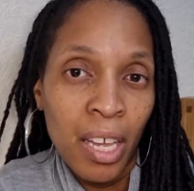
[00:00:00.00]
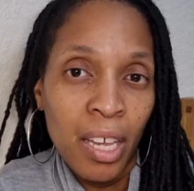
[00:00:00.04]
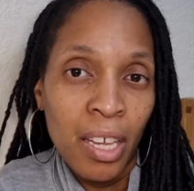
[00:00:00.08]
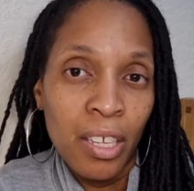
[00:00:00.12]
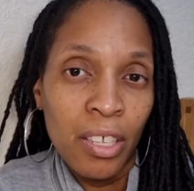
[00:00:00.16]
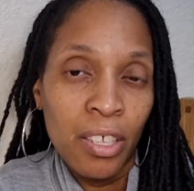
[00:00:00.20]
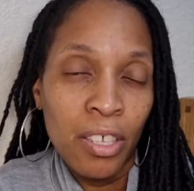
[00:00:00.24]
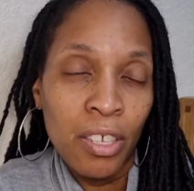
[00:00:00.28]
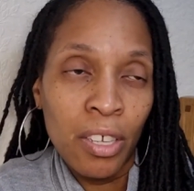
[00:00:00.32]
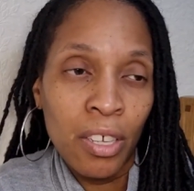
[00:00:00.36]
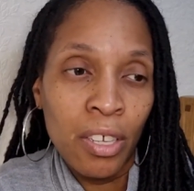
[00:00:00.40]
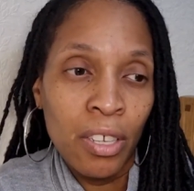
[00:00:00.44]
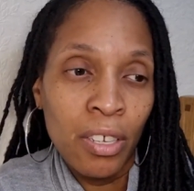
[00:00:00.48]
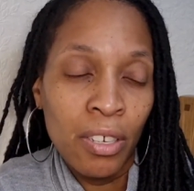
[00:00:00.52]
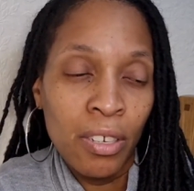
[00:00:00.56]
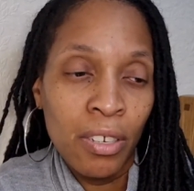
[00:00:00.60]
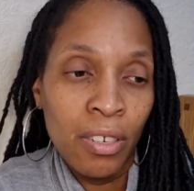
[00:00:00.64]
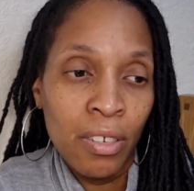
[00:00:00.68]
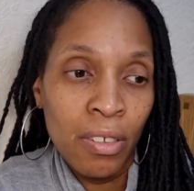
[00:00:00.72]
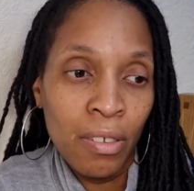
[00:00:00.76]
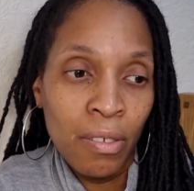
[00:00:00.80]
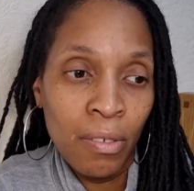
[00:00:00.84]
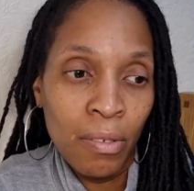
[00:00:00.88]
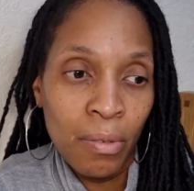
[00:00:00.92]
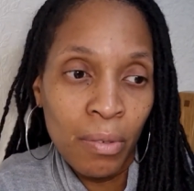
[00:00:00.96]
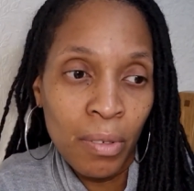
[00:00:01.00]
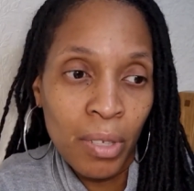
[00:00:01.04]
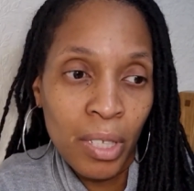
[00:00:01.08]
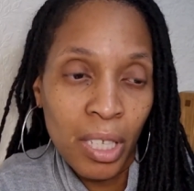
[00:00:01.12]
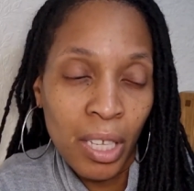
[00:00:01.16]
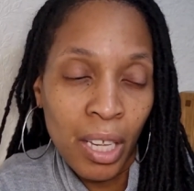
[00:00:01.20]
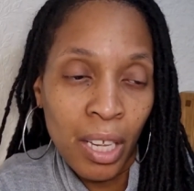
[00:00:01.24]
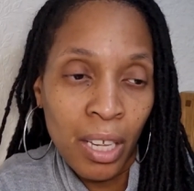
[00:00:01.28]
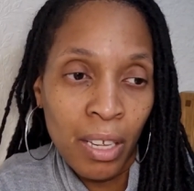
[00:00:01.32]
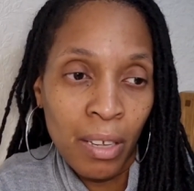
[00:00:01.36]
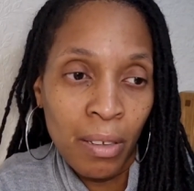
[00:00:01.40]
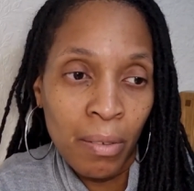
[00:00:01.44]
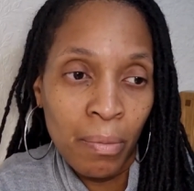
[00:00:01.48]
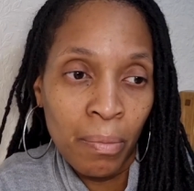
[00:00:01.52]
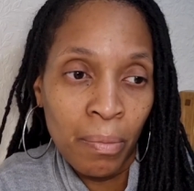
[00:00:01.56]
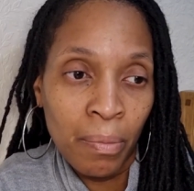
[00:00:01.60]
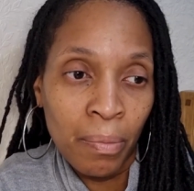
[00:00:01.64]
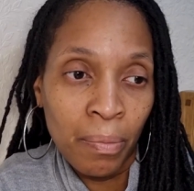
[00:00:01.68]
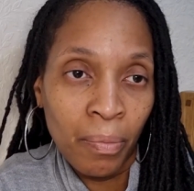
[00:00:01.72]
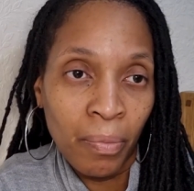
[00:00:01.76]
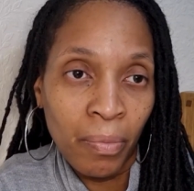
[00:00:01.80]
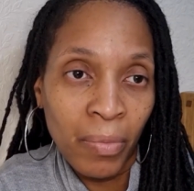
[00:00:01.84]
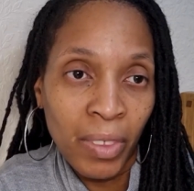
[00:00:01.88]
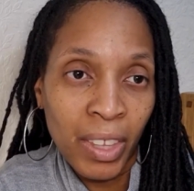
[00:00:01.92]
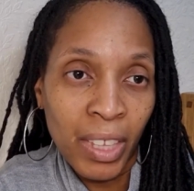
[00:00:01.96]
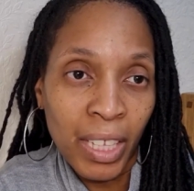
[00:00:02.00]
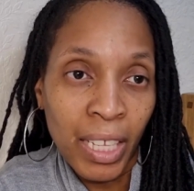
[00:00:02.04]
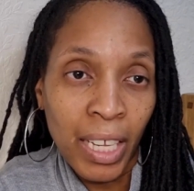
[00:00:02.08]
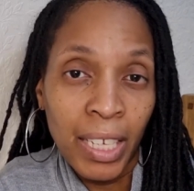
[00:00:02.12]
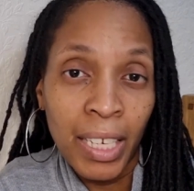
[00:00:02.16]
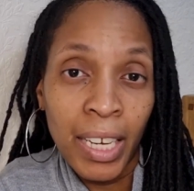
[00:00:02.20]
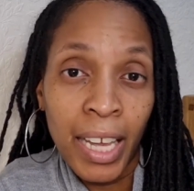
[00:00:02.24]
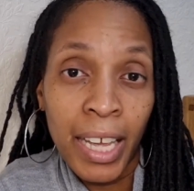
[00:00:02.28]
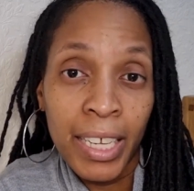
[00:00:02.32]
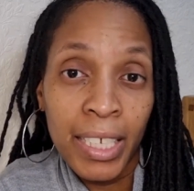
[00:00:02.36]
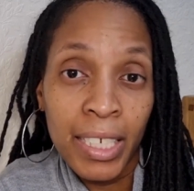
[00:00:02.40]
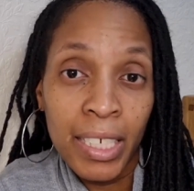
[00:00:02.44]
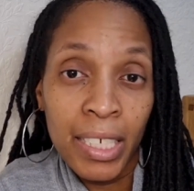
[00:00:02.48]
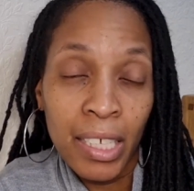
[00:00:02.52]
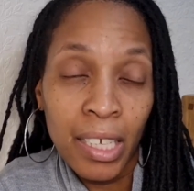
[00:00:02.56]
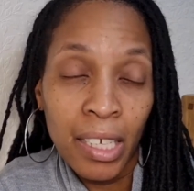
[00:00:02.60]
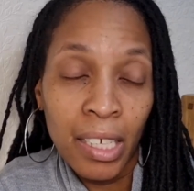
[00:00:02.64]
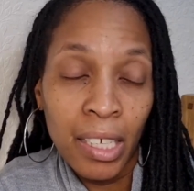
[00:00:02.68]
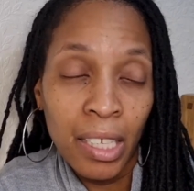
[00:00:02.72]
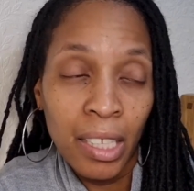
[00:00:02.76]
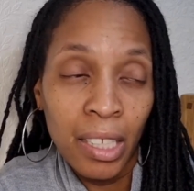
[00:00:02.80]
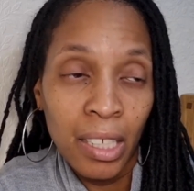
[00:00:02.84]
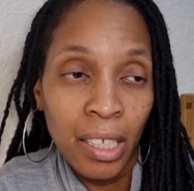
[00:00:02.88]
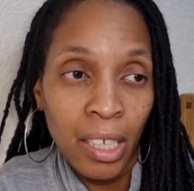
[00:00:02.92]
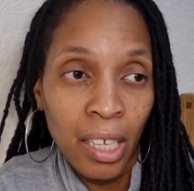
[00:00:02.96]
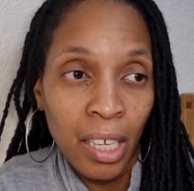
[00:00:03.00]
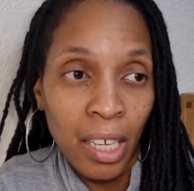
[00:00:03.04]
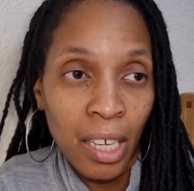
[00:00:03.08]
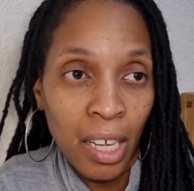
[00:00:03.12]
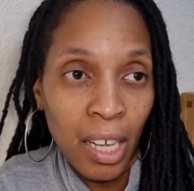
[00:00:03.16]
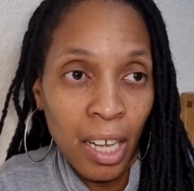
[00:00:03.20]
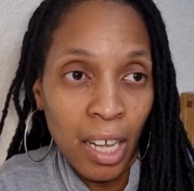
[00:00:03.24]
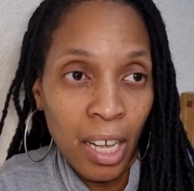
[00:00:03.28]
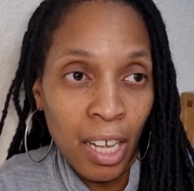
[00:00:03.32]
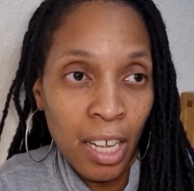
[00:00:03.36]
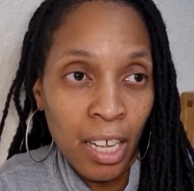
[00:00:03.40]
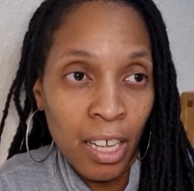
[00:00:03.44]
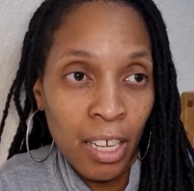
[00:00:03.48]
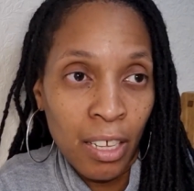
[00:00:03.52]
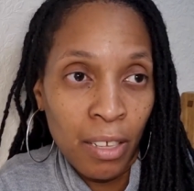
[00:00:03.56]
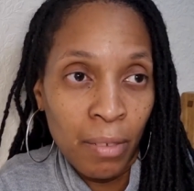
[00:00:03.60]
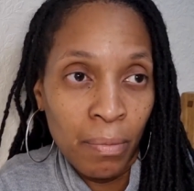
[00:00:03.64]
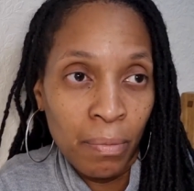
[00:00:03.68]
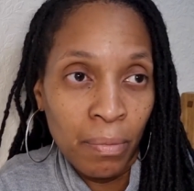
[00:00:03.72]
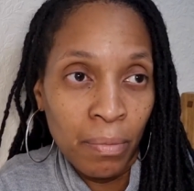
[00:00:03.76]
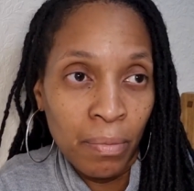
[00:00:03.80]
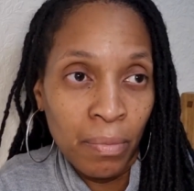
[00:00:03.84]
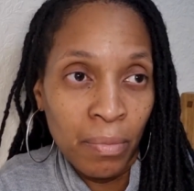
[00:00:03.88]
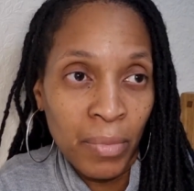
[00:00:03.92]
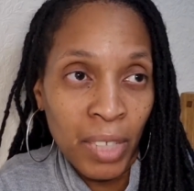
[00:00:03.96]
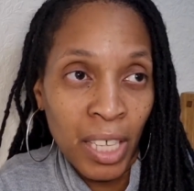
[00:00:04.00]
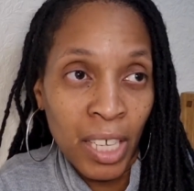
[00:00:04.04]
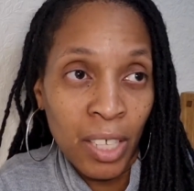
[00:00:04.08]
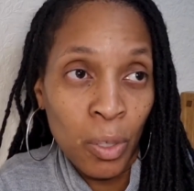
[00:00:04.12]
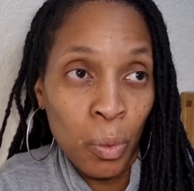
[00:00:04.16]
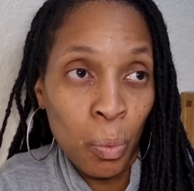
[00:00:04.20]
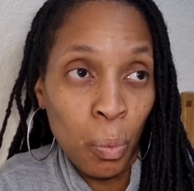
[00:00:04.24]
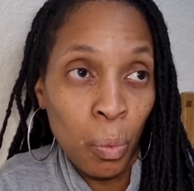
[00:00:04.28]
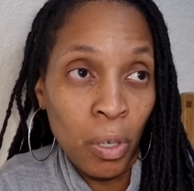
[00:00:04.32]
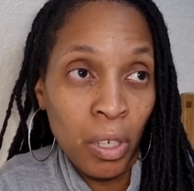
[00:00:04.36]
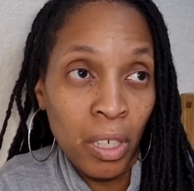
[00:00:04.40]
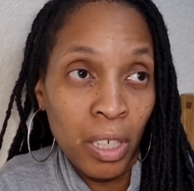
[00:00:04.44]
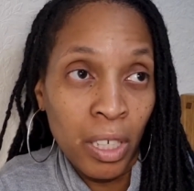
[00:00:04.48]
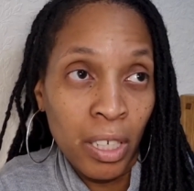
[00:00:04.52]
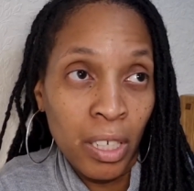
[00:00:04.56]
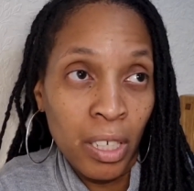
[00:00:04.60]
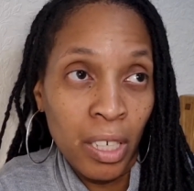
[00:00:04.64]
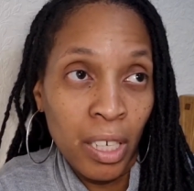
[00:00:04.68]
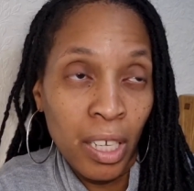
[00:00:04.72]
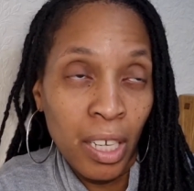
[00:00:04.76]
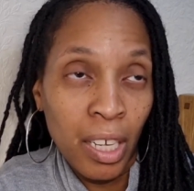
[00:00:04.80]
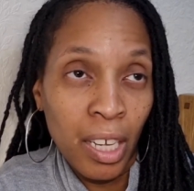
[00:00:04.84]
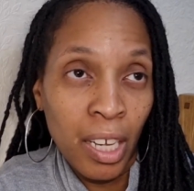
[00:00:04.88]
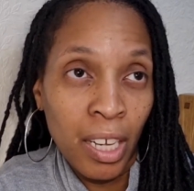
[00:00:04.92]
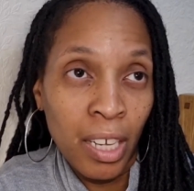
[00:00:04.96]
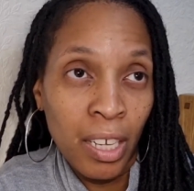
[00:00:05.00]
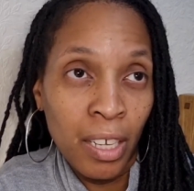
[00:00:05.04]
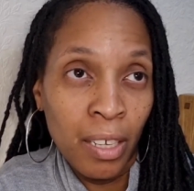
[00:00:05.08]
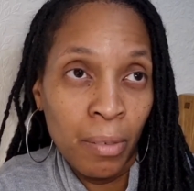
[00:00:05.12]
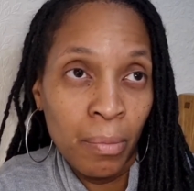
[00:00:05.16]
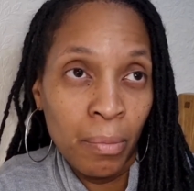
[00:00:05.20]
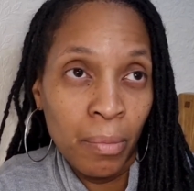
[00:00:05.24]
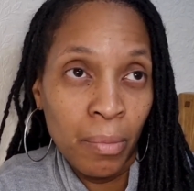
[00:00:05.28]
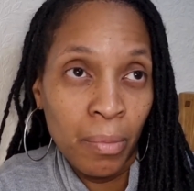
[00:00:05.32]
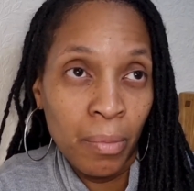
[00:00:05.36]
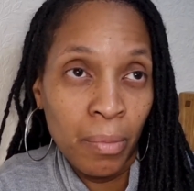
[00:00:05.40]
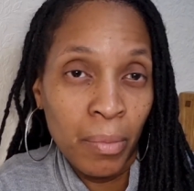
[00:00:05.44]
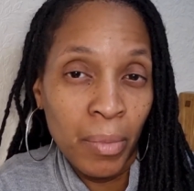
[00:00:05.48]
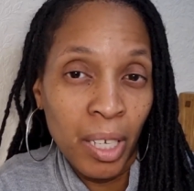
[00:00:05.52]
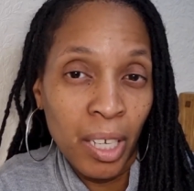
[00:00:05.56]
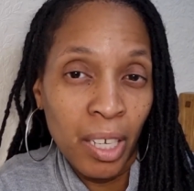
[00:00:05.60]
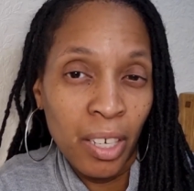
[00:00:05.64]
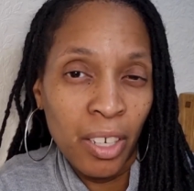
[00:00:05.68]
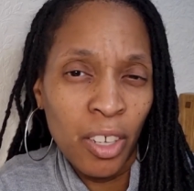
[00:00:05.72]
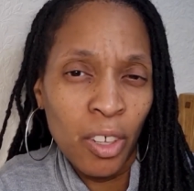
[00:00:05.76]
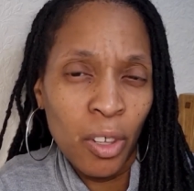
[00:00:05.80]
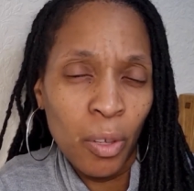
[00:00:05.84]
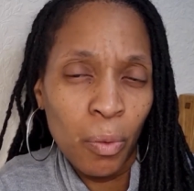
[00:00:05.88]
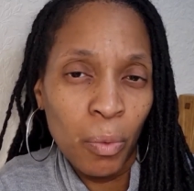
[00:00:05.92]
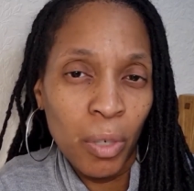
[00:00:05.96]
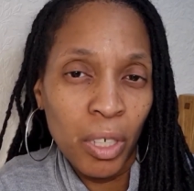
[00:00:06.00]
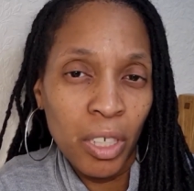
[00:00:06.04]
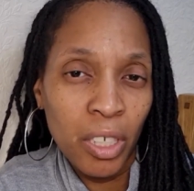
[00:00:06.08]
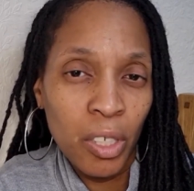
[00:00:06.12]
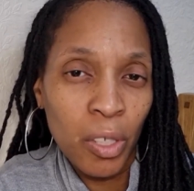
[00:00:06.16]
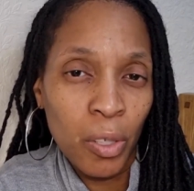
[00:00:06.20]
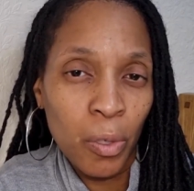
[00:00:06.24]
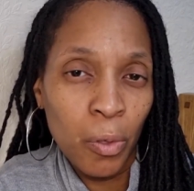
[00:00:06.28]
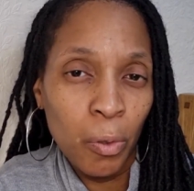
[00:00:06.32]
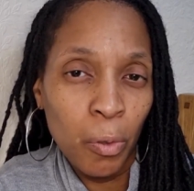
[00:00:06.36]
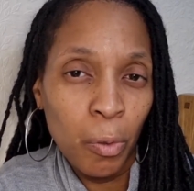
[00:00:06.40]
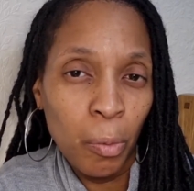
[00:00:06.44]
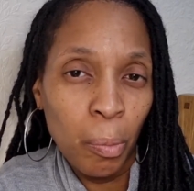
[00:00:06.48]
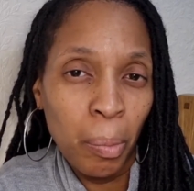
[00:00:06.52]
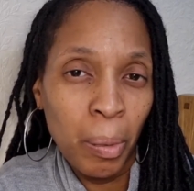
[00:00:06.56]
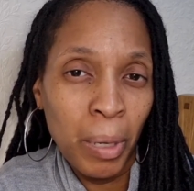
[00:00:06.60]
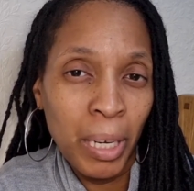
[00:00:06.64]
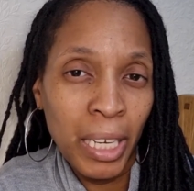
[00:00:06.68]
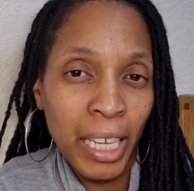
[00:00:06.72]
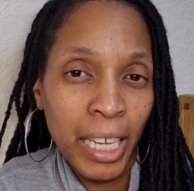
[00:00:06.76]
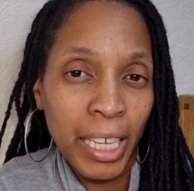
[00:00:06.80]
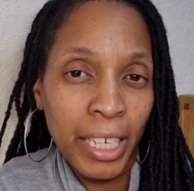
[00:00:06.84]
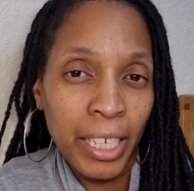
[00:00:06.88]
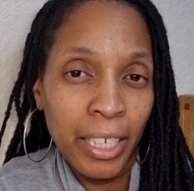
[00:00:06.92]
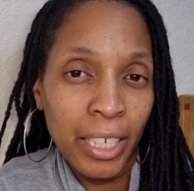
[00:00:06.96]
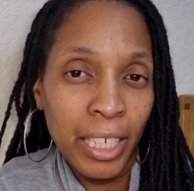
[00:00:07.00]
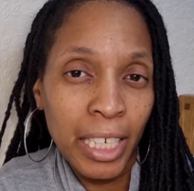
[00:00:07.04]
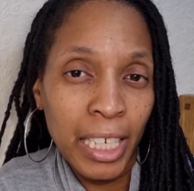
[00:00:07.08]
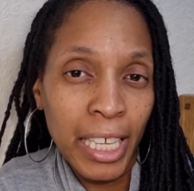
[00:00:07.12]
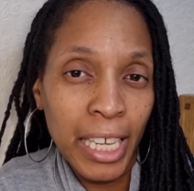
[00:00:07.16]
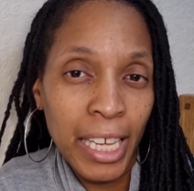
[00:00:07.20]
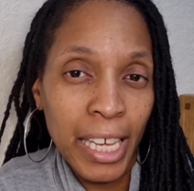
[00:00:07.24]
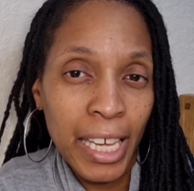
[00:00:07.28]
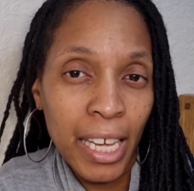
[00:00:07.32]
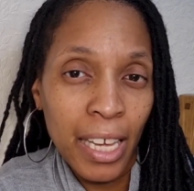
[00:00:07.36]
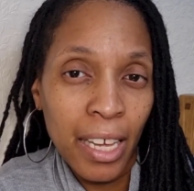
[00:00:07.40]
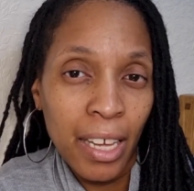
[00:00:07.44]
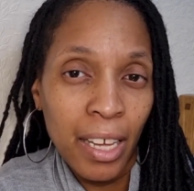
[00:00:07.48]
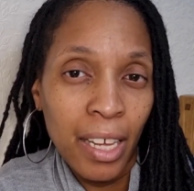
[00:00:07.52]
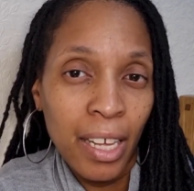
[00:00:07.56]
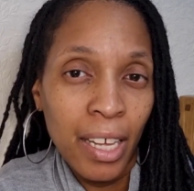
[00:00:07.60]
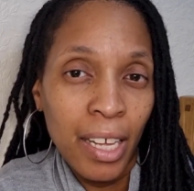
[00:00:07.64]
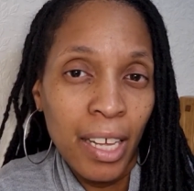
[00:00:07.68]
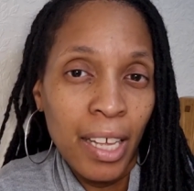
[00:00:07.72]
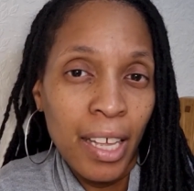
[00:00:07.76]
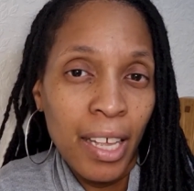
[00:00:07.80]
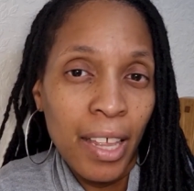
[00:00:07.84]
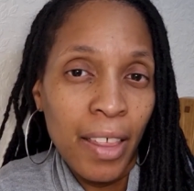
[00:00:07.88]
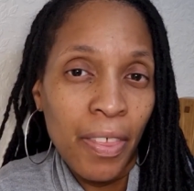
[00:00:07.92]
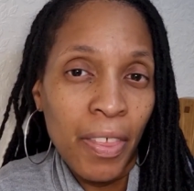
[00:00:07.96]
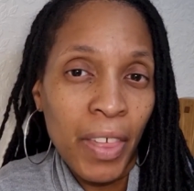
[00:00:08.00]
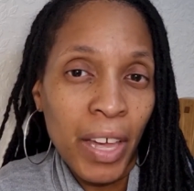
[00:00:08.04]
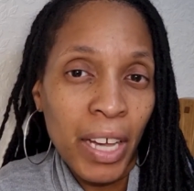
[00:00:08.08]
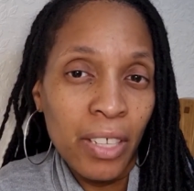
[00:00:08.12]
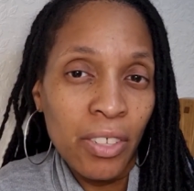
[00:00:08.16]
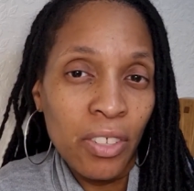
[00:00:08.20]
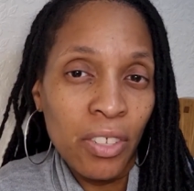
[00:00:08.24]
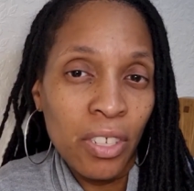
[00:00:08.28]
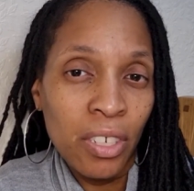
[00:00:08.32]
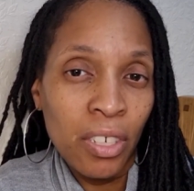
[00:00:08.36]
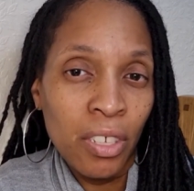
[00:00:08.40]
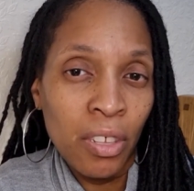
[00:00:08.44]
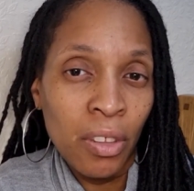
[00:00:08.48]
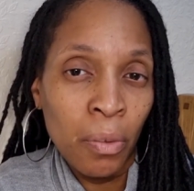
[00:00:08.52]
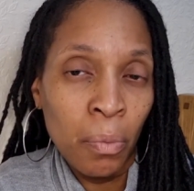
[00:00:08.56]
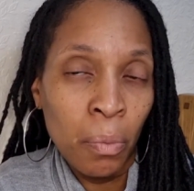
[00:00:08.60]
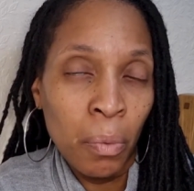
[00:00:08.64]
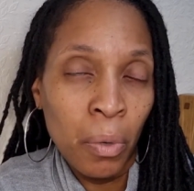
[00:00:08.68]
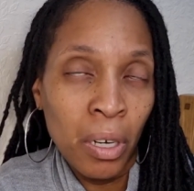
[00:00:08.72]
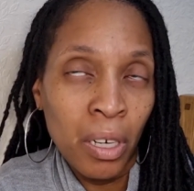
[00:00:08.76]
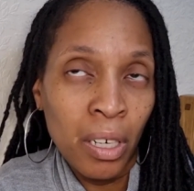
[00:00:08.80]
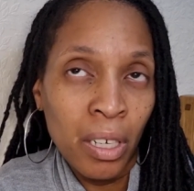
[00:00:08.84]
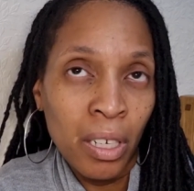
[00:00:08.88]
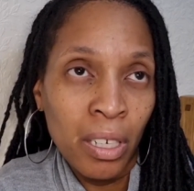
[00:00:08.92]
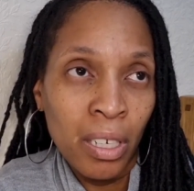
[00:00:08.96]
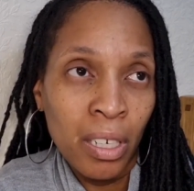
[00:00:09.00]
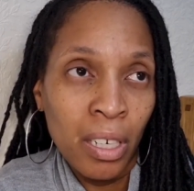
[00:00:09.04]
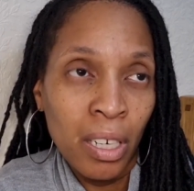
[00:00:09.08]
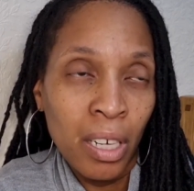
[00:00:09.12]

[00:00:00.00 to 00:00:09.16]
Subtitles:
You can use Later, that's one. Another one is called Plannerly, that's another one.